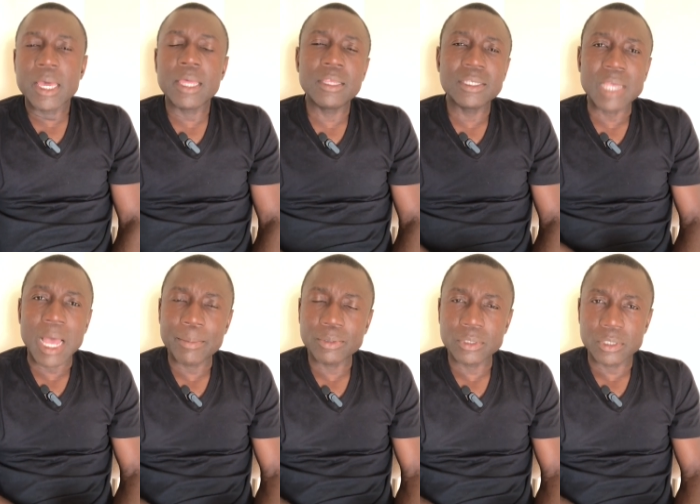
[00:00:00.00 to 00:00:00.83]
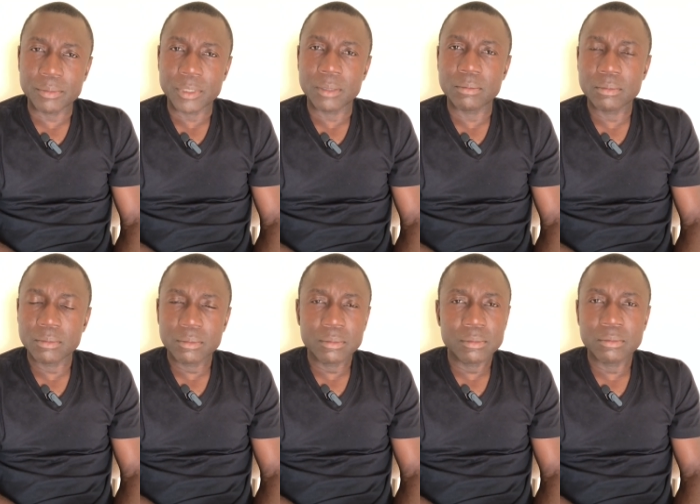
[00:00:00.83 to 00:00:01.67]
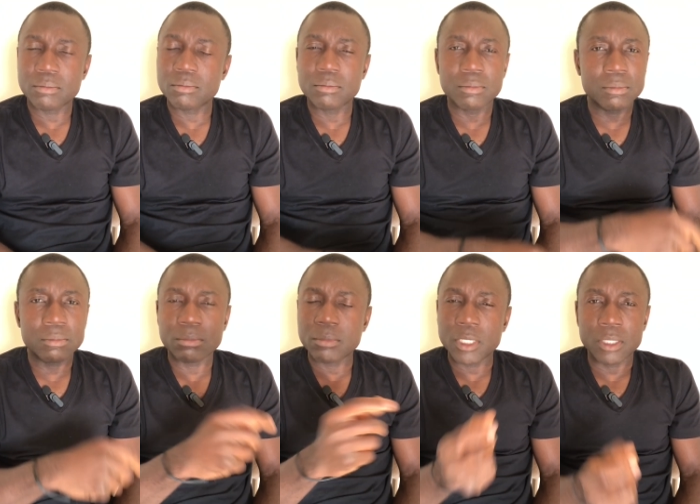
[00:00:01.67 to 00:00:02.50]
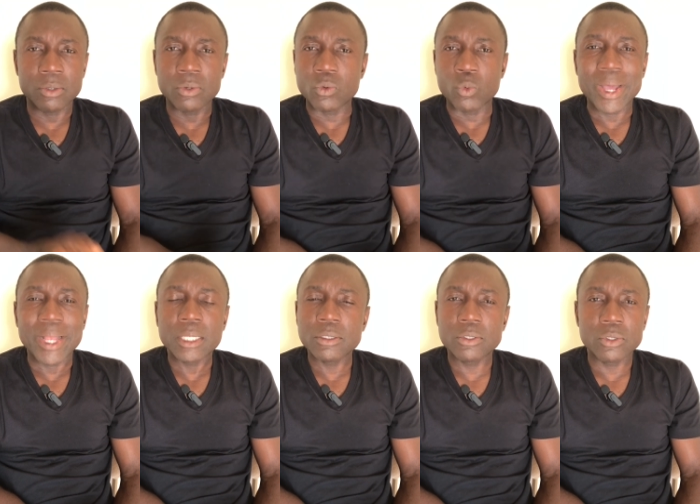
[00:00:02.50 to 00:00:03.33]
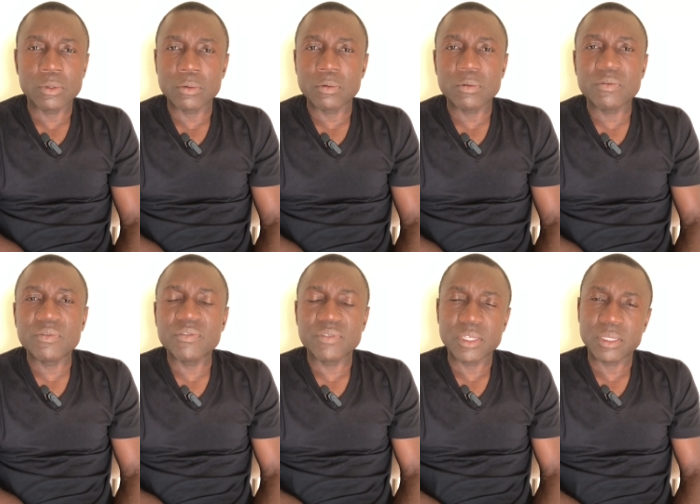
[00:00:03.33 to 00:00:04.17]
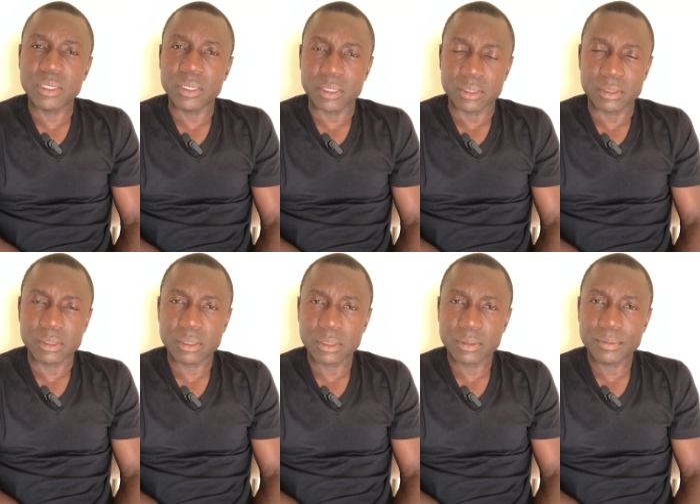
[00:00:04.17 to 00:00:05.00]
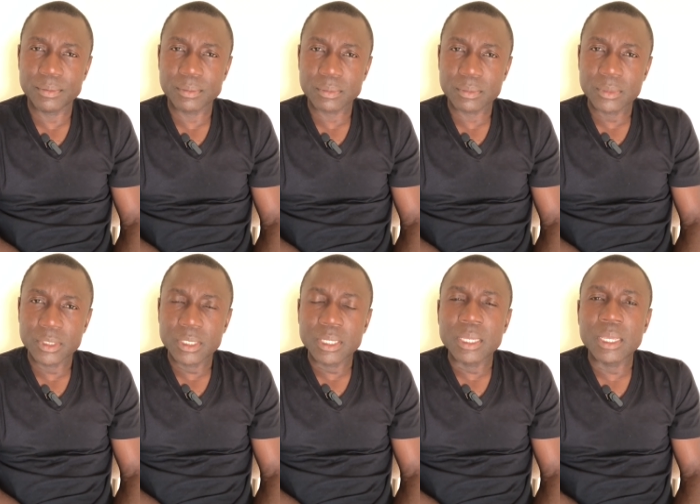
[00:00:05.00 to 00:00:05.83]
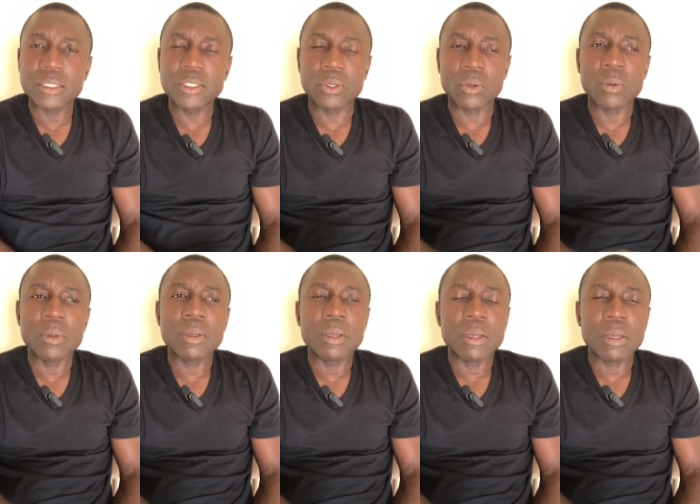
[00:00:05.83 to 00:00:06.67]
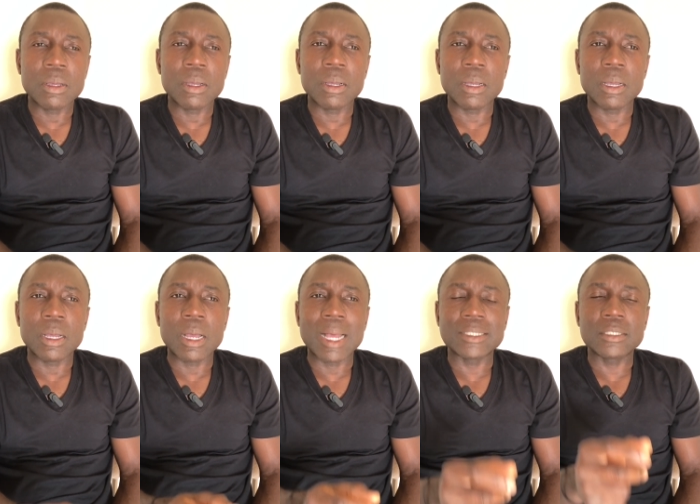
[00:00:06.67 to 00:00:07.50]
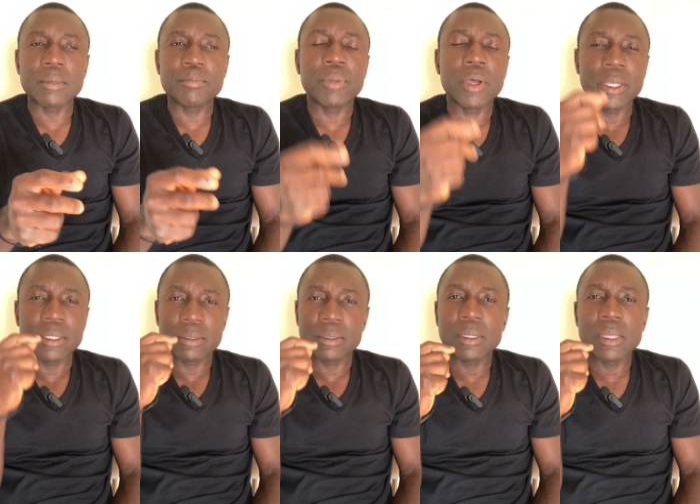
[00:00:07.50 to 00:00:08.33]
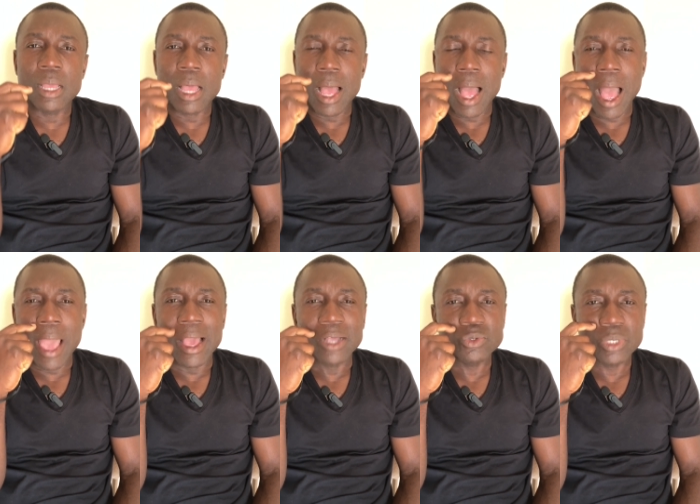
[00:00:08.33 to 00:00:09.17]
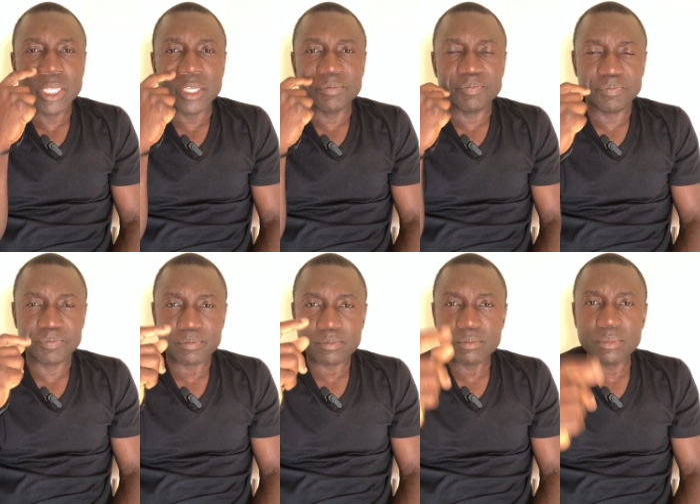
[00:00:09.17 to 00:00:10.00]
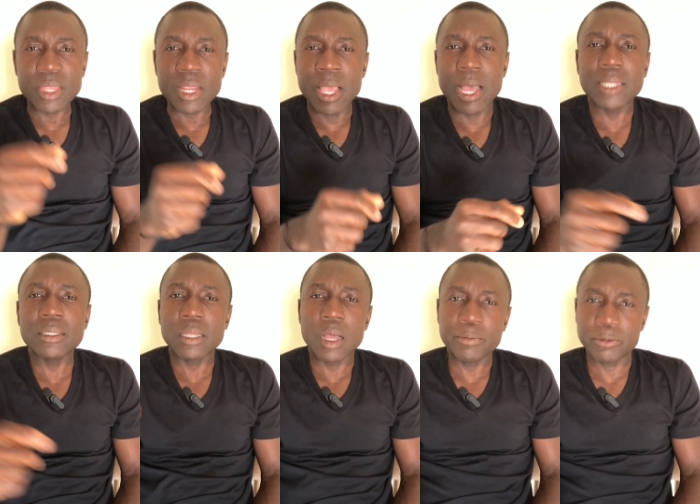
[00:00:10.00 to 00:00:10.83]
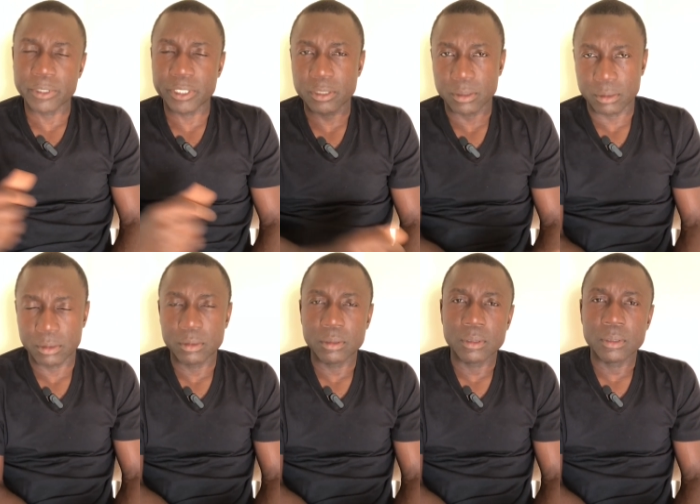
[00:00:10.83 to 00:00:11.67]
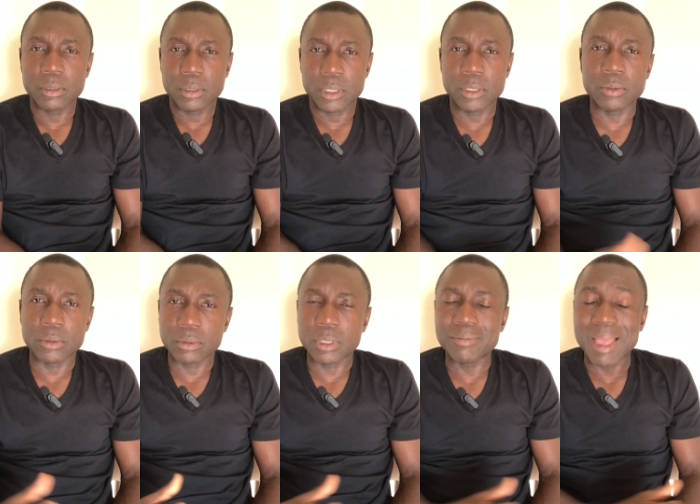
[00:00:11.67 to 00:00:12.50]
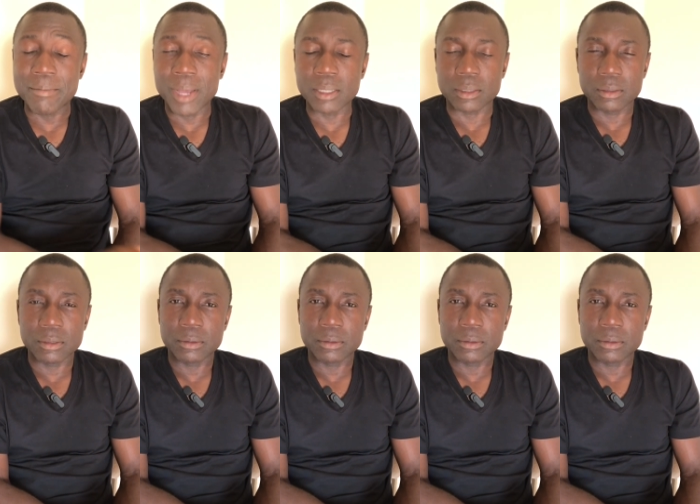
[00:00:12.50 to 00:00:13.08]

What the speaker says: And this happened to me, well into 15 years. So at some point, I actually had an operation, in my butt.